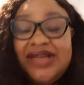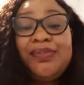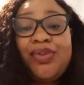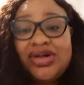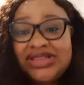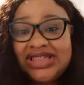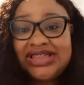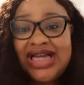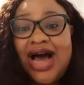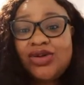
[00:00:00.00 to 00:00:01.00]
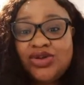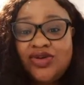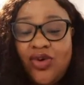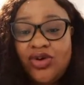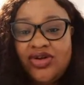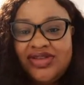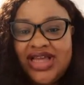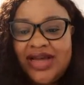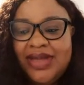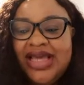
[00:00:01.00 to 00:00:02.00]
important out of all of
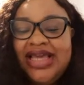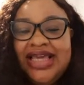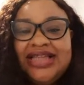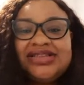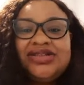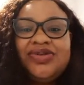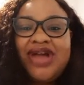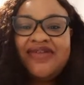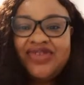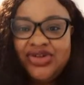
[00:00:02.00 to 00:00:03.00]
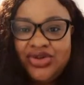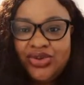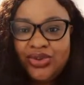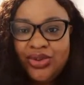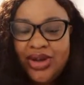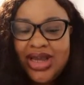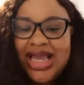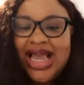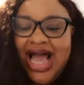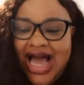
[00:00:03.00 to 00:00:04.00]
them is the revenue
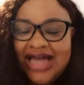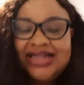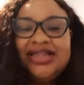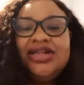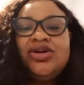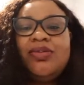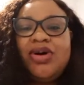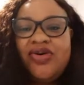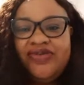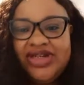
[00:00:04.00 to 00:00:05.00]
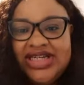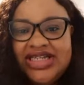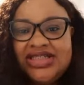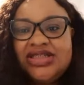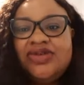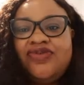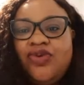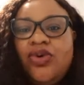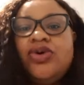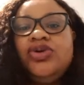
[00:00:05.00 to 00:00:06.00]
and the number of leads
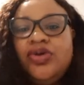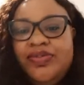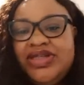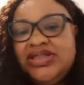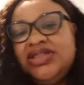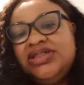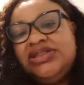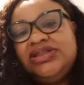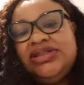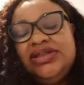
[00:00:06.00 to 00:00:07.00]
for your business.